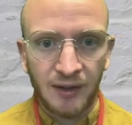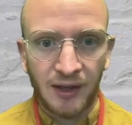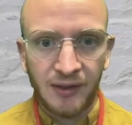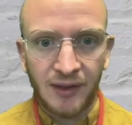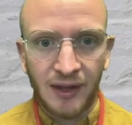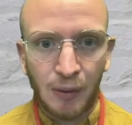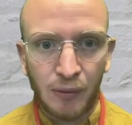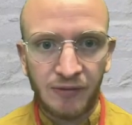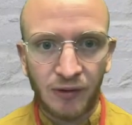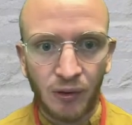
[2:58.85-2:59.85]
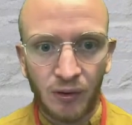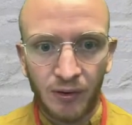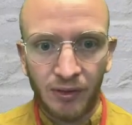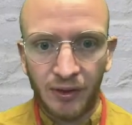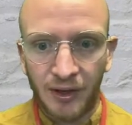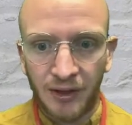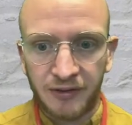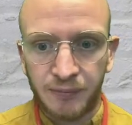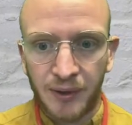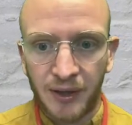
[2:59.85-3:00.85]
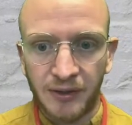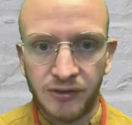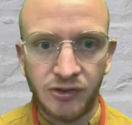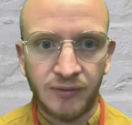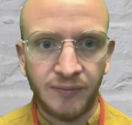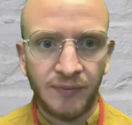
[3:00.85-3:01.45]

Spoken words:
And there we've got the next page.